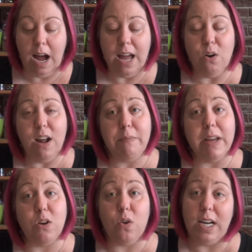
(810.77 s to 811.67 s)
I don't have
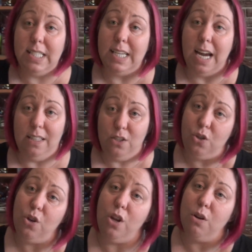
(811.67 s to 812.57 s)
my Krazy Island
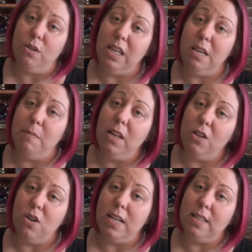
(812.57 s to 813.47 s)
Studios email
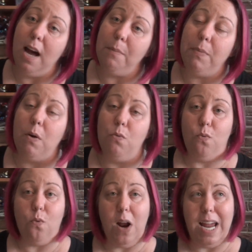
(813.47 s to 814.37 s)
address up
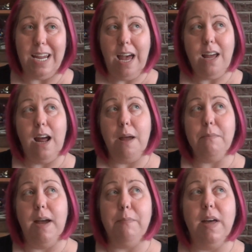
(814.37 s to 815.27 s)
right yet. I
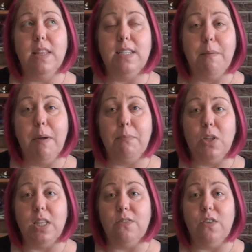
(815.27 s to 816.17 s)
might by the time I
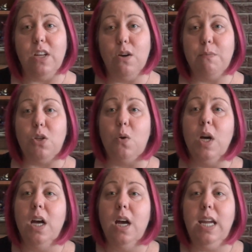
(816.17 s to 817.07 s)
put this video up. So
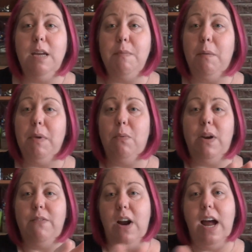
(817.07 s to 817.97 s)
email me at
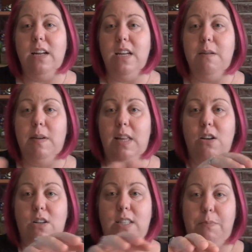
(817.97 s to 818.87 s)
whatever email
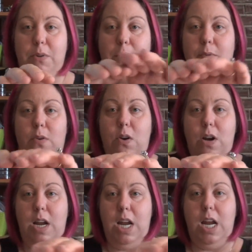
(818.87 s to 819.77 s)
address I put up
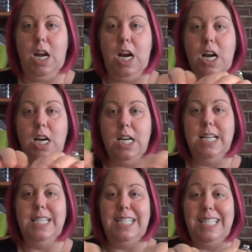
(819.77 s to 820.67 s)
right here.
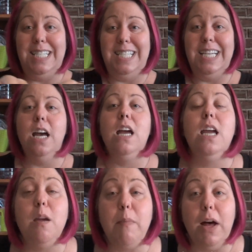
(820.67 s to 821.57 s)

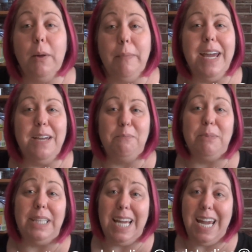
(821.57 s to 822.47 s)
Email me,
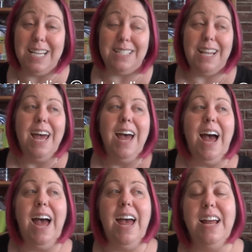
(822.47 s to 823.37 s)
please,
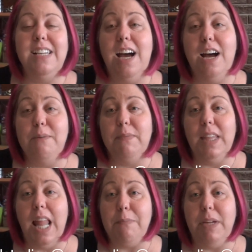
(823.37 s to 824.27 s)
and
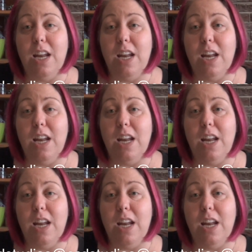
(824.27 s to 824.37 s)
let me